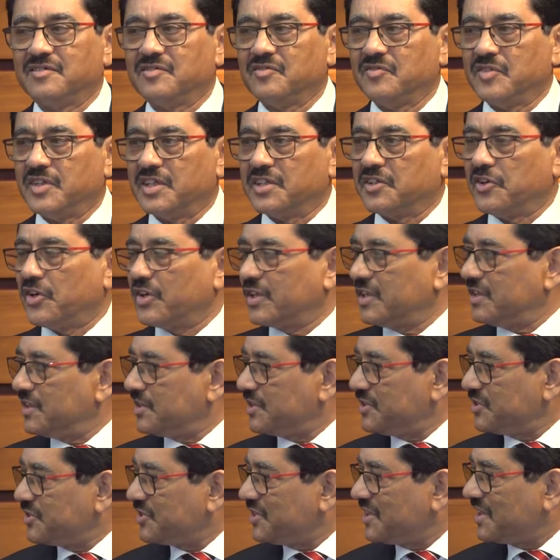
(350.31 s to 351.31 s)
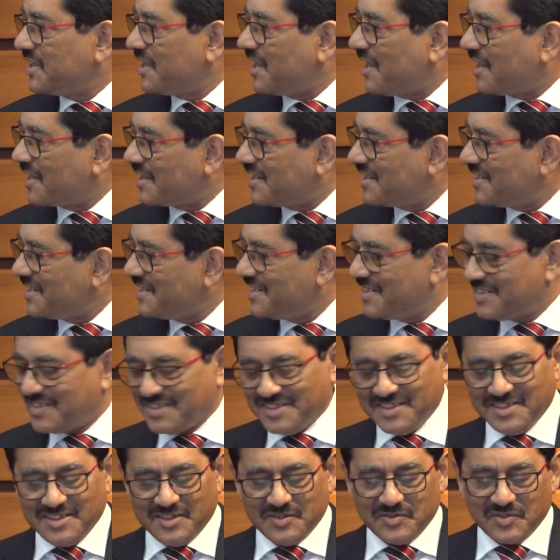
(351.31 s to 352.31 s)
We quite interesting character,
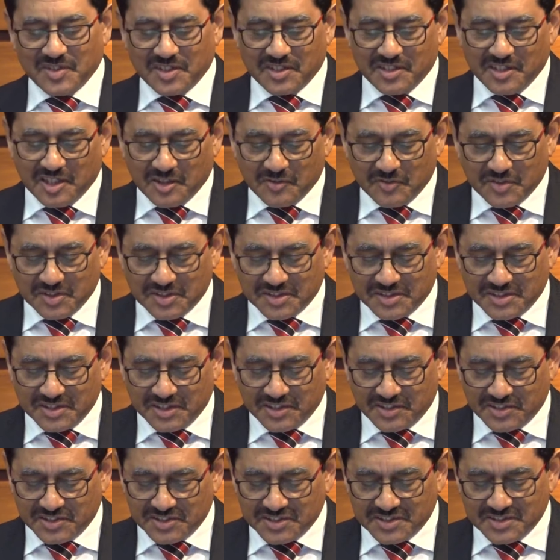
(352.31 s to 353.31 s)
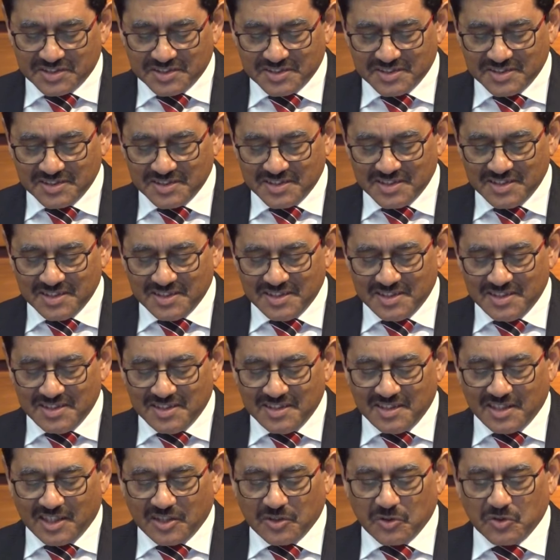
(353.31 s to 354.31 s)
very diverse interests,
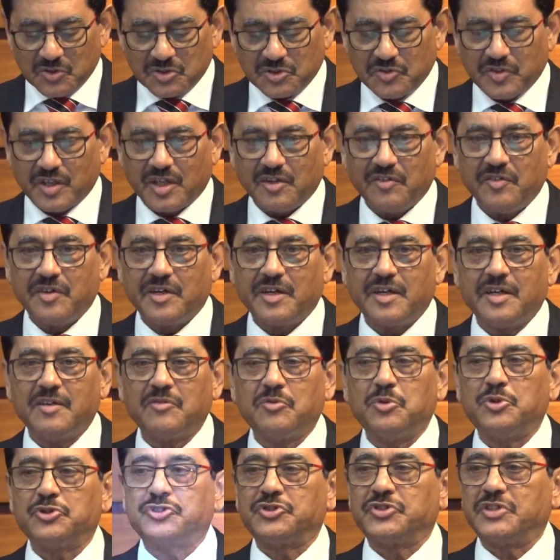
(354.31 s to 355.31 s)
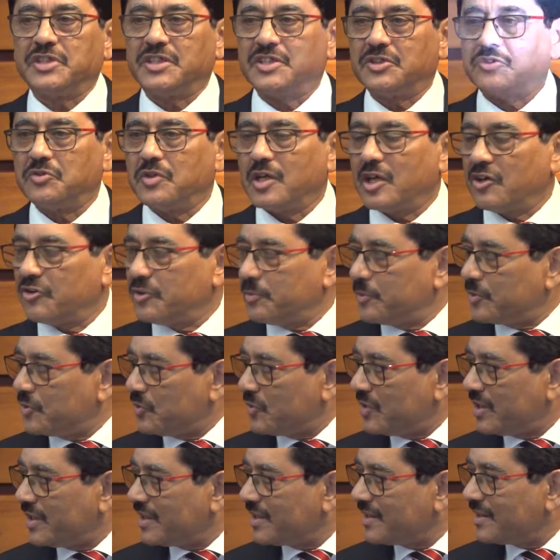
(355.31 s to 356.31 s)
and also we are very fortunate to have him
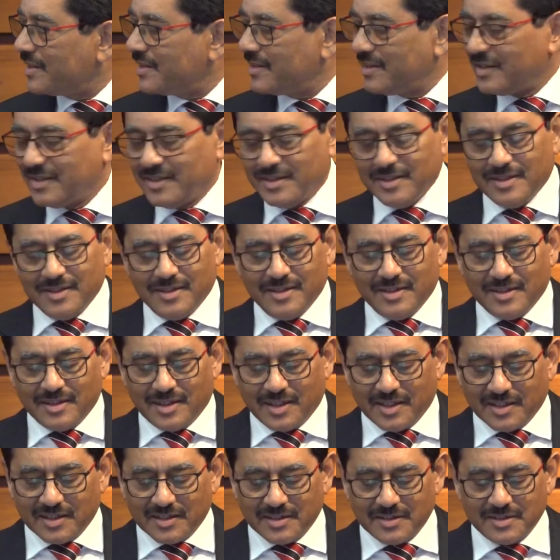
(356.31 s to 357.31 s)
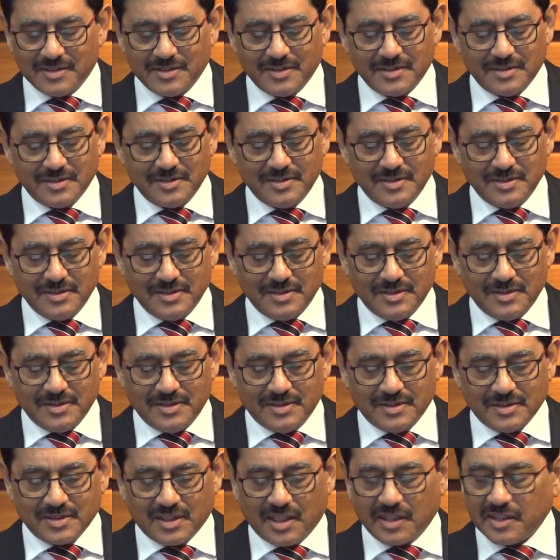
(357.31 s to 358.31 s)
today. I
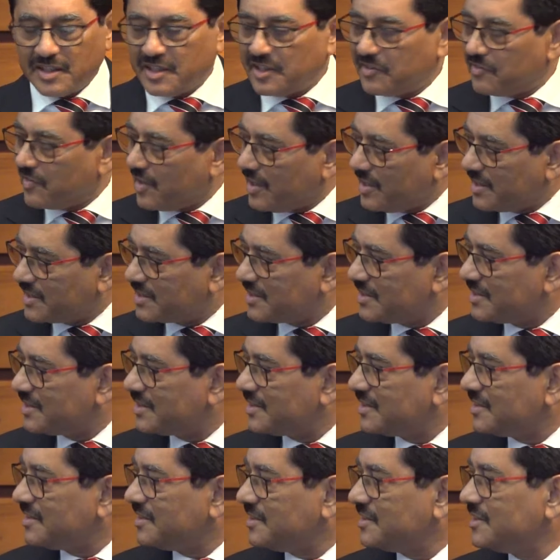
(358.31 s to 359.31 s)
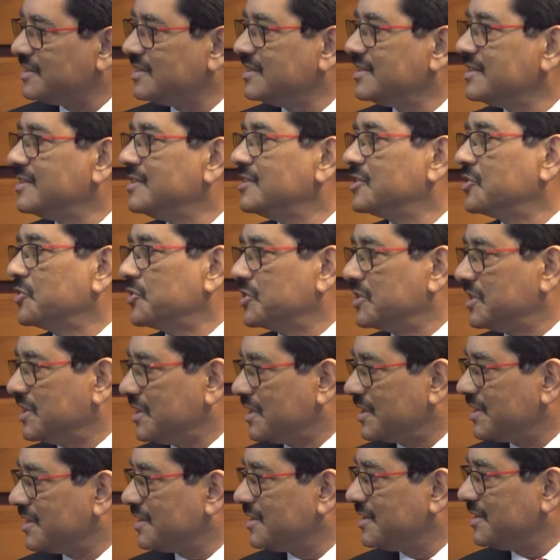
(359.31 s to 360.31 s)
can invite Ruchir
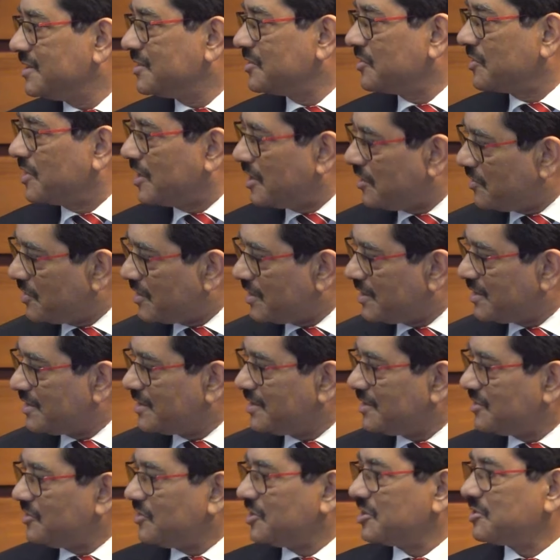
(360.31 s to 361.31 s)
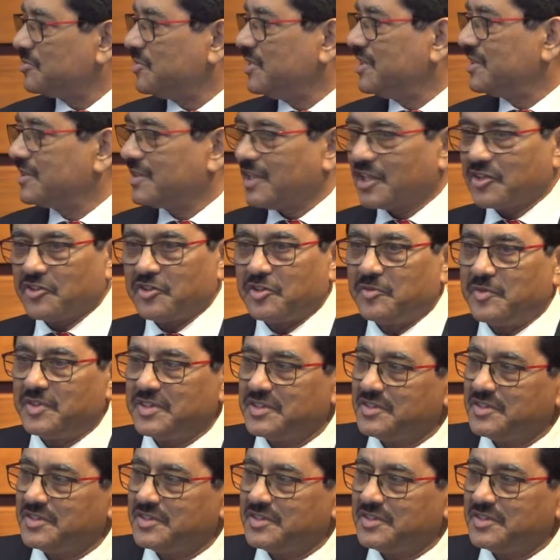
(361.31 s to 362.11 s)
to give a speech. Thank you.